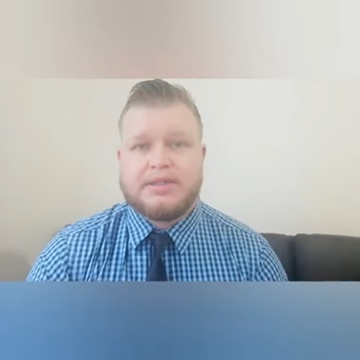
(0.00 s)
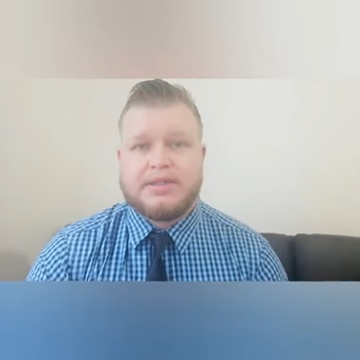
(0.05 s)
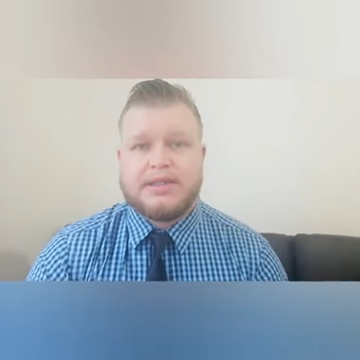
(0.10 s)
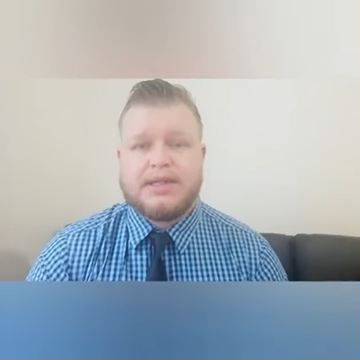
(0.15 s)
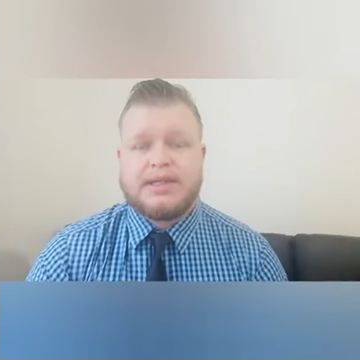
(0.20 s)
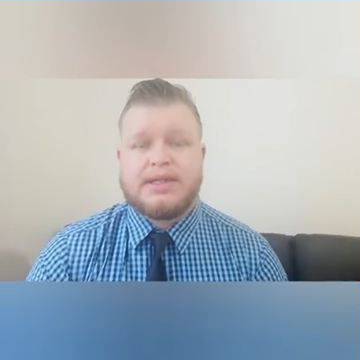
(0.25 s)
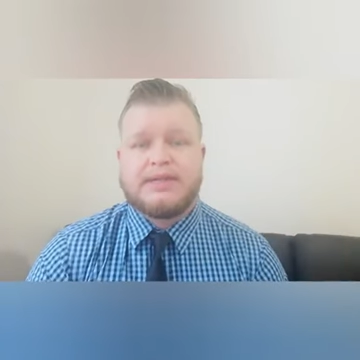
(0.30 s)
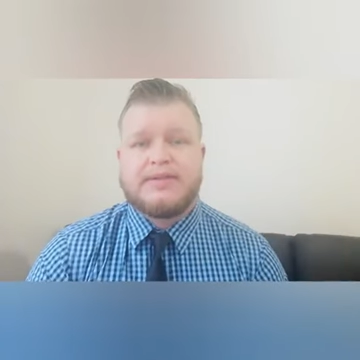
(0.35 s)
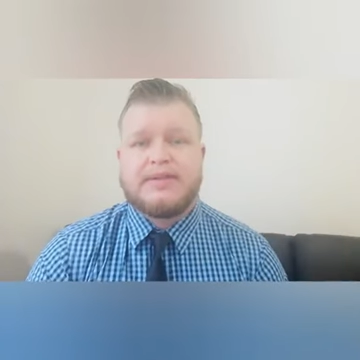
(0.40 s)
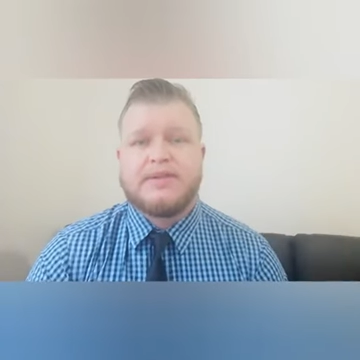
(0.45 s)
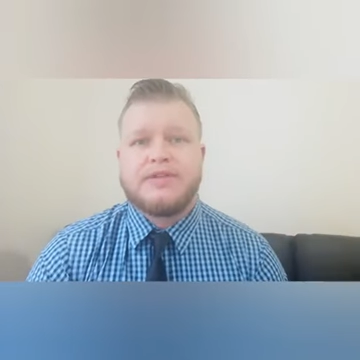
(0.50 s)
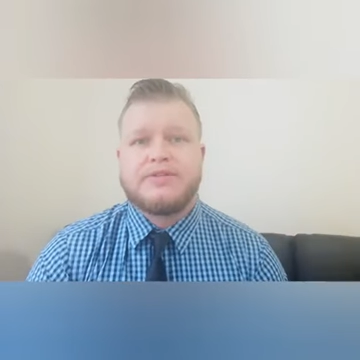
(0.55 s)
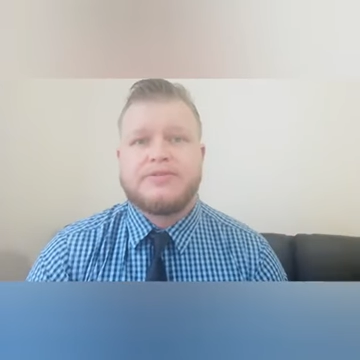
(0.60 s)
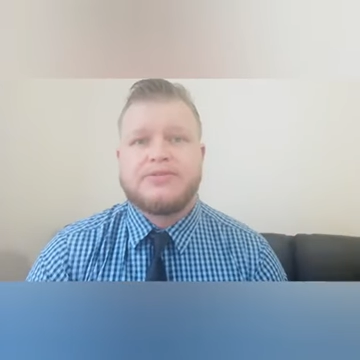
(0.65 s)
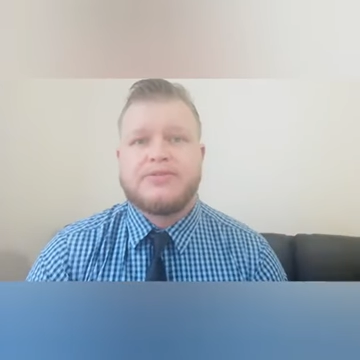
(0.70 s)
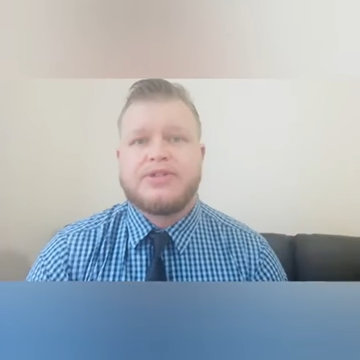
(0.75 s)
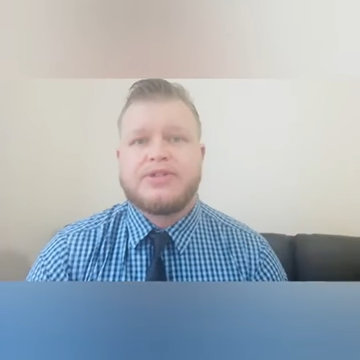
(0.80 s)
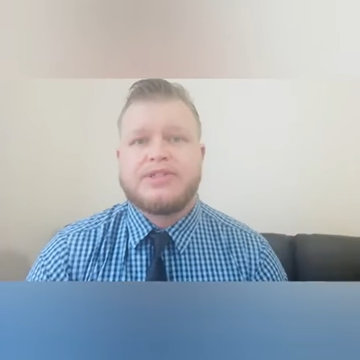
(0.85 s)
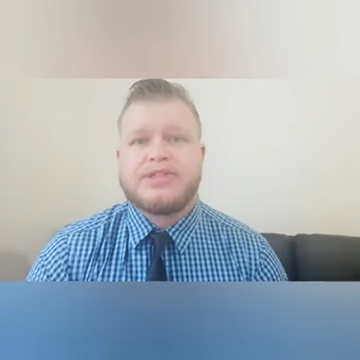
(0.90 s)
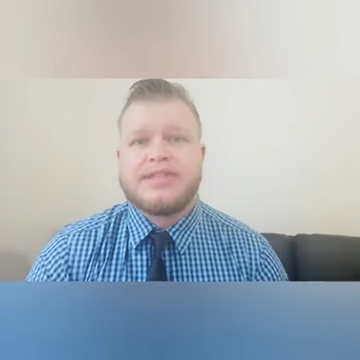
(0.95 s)
And I think the
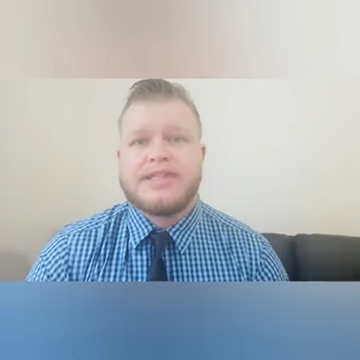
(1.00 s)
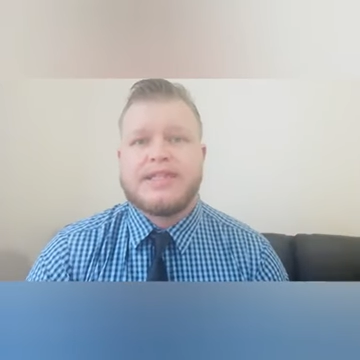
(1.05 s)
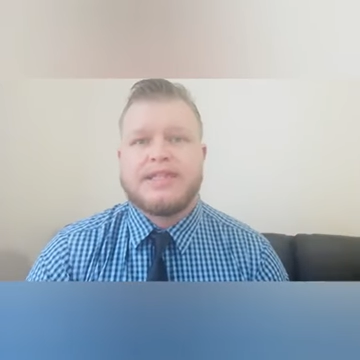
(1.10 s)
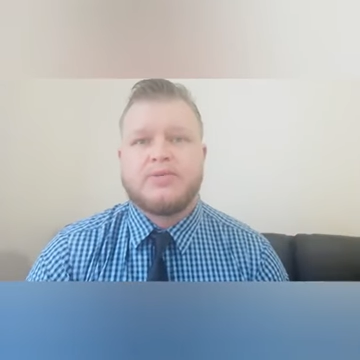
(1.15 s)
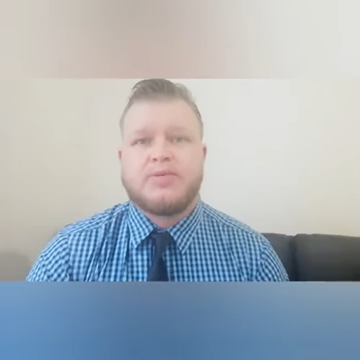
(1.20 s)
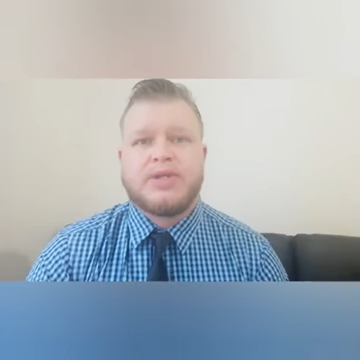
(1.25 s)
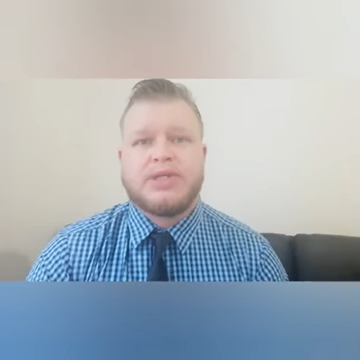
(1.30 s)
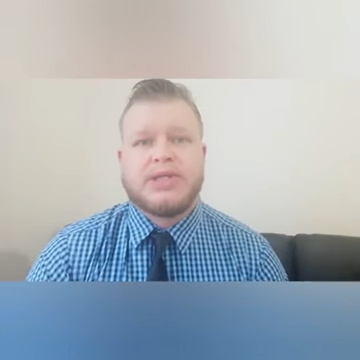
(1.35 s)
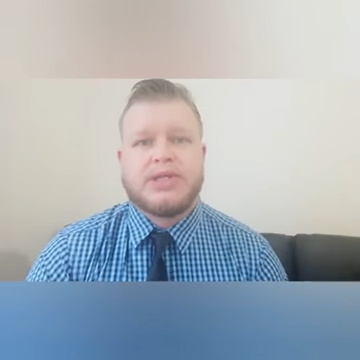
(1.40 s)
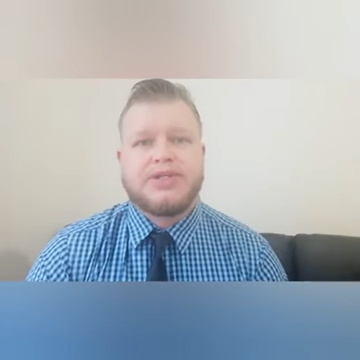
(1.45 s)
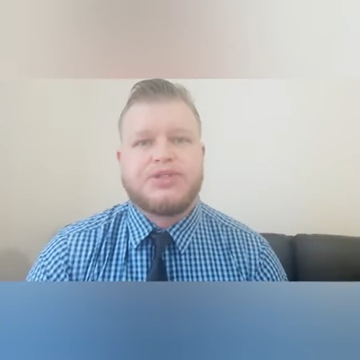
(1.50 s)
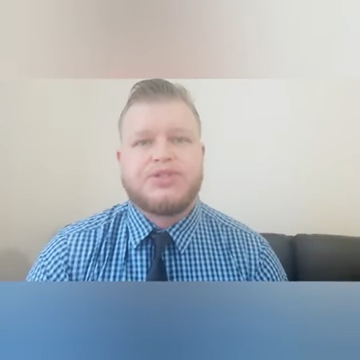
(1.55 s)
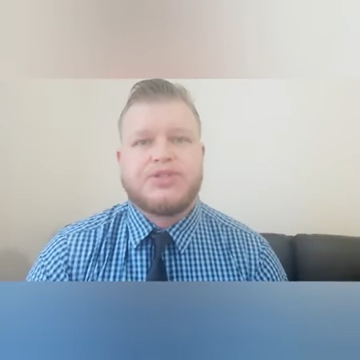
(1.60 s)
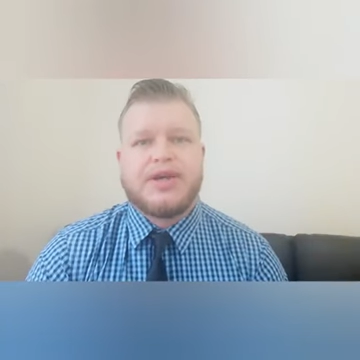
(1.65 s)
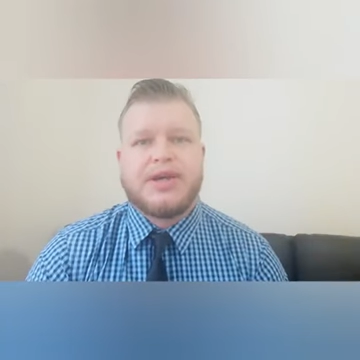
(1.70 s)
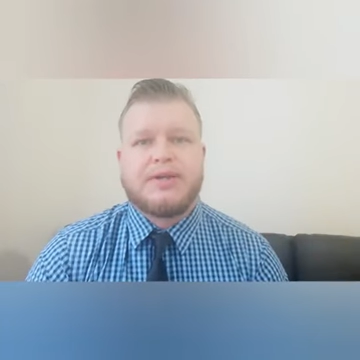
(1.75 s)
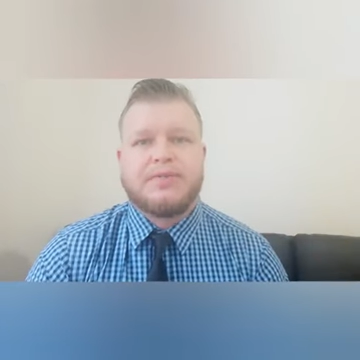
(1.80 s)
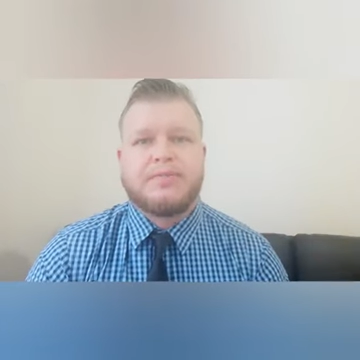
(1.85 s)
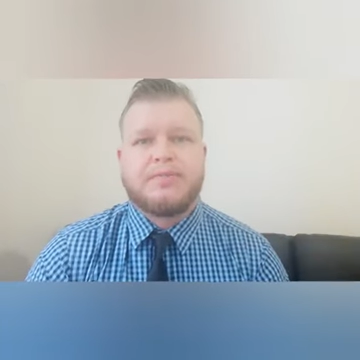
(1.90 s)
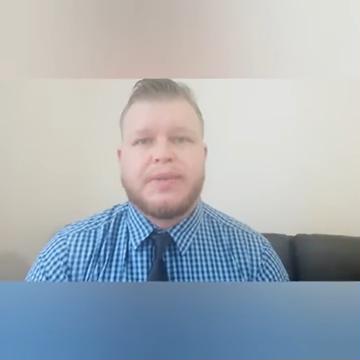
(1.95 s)
first thing we need
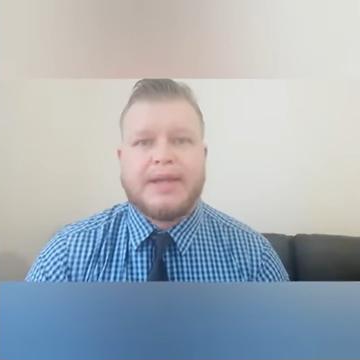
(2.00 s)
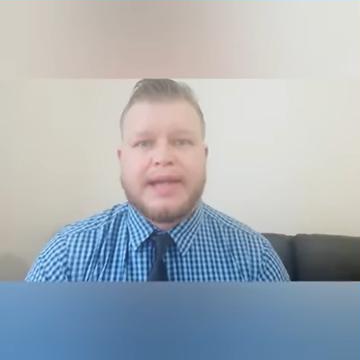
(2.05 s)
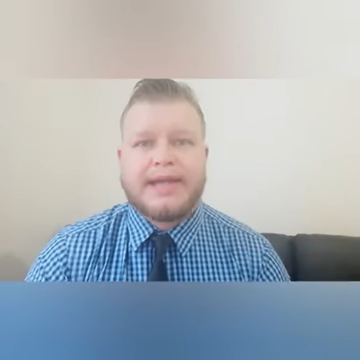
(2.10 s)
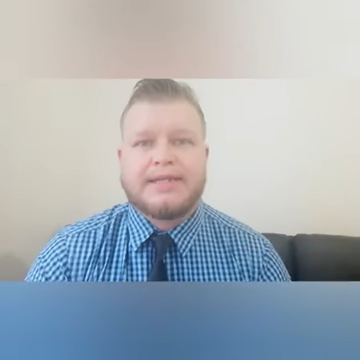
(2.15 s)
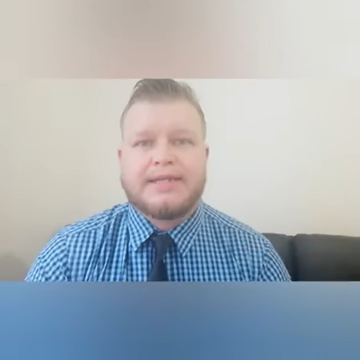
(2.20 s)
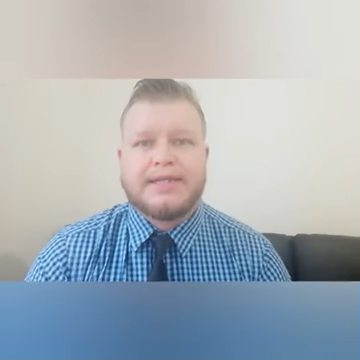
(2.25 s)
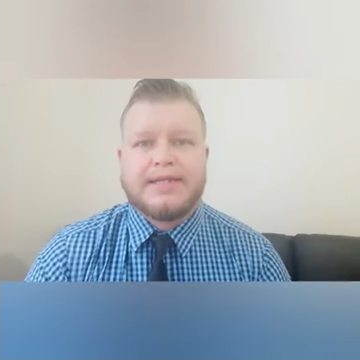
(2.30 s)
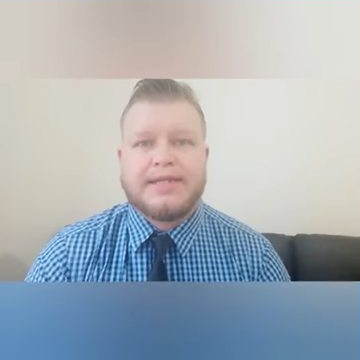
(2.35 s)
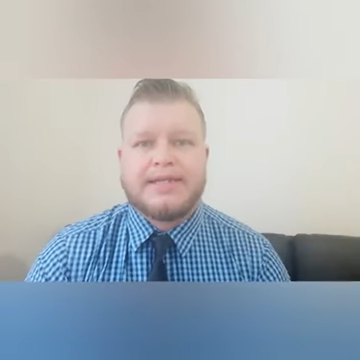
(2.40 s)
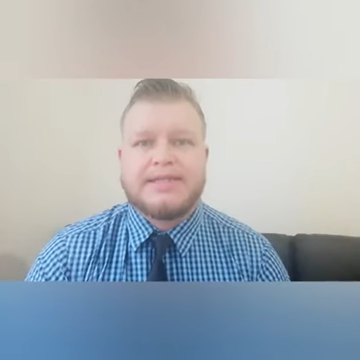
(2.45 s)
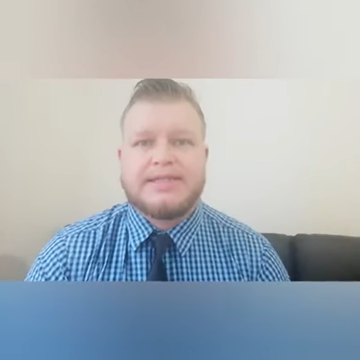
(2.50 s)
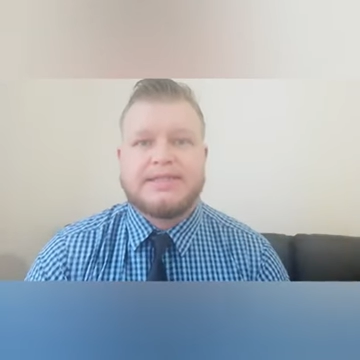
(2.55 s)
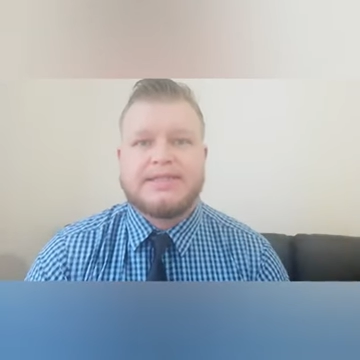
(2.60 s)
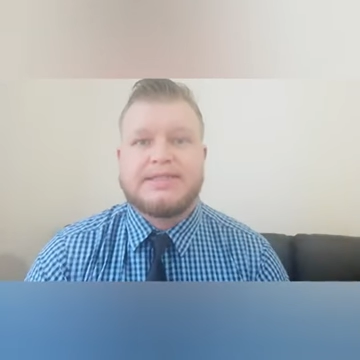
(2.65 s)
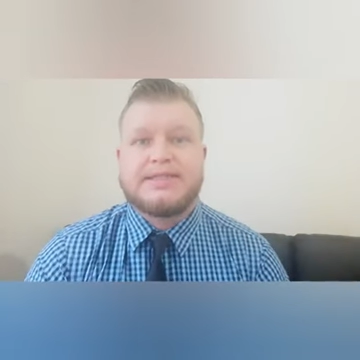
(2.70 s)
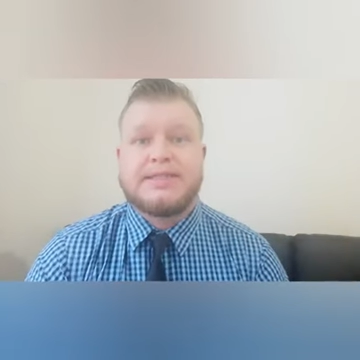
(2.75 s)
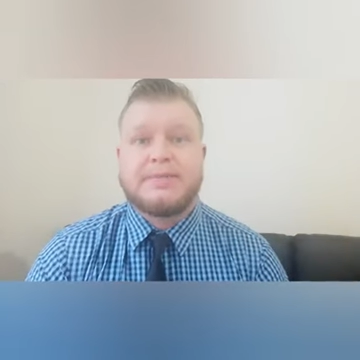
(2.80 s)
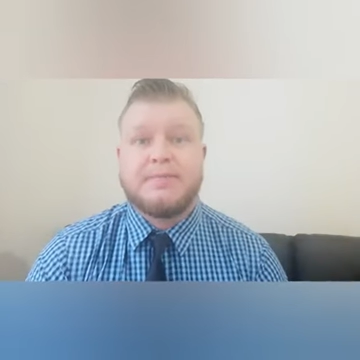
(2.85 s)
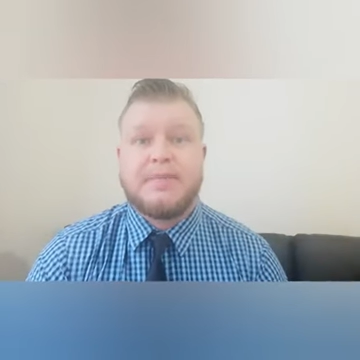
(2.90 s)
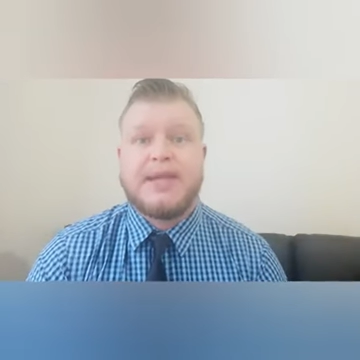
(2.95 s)
to unpack
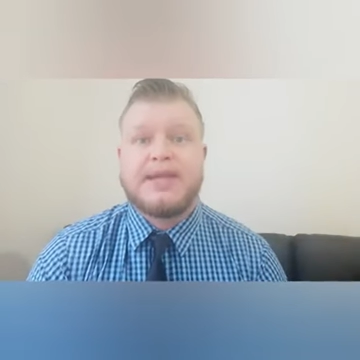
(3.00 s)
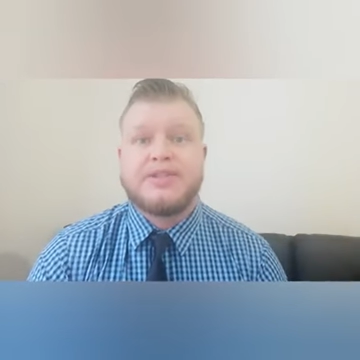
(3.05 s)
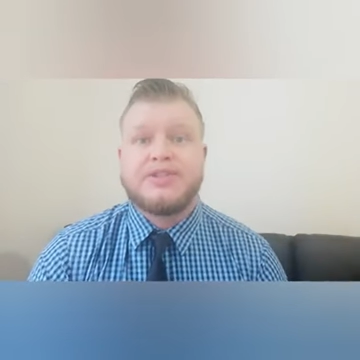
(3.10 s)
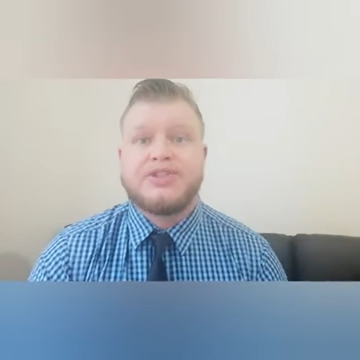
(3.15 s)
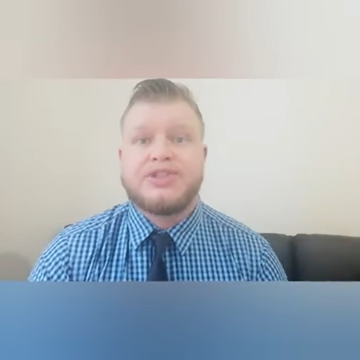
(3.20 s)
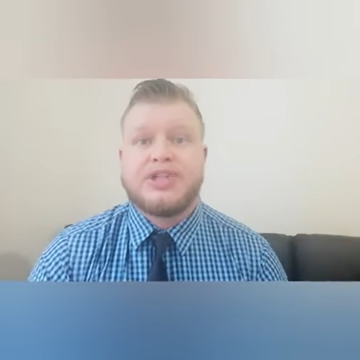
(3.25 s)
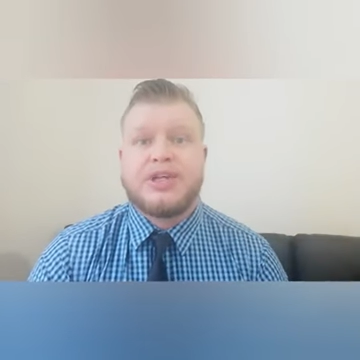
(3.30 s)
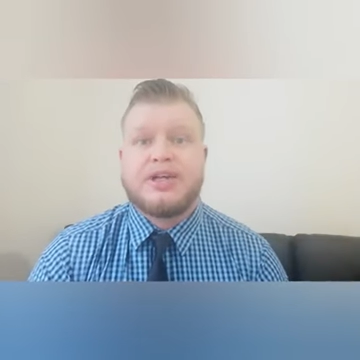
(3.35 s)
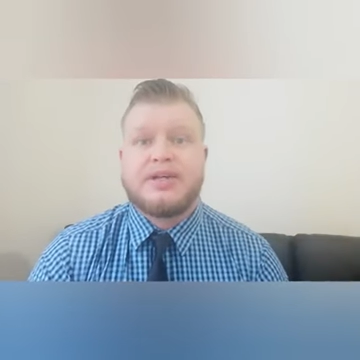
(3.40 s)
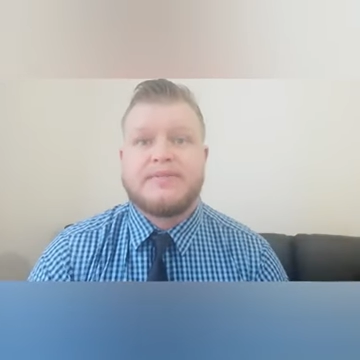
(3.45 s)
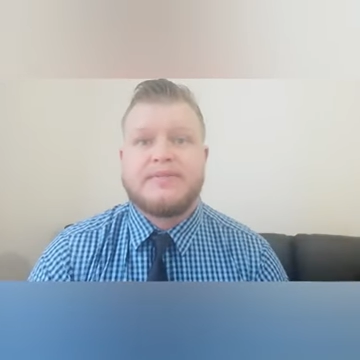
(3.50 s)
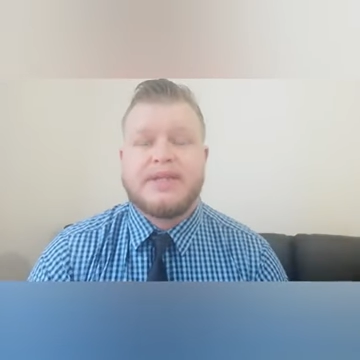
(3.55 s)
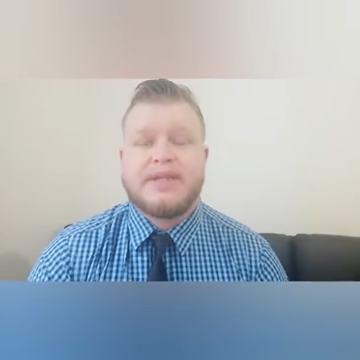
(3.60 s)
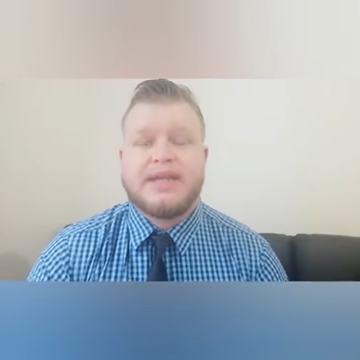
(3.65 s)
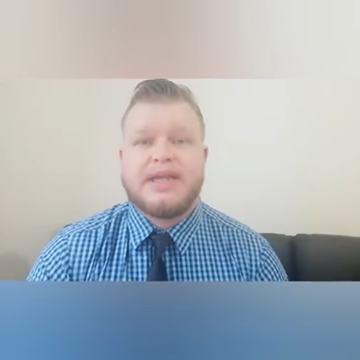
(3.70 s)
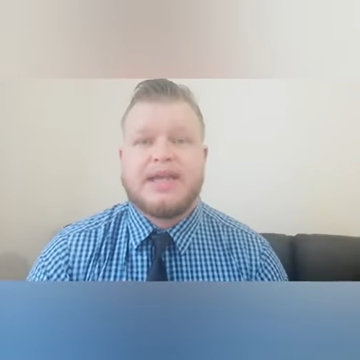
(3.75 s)
is dementia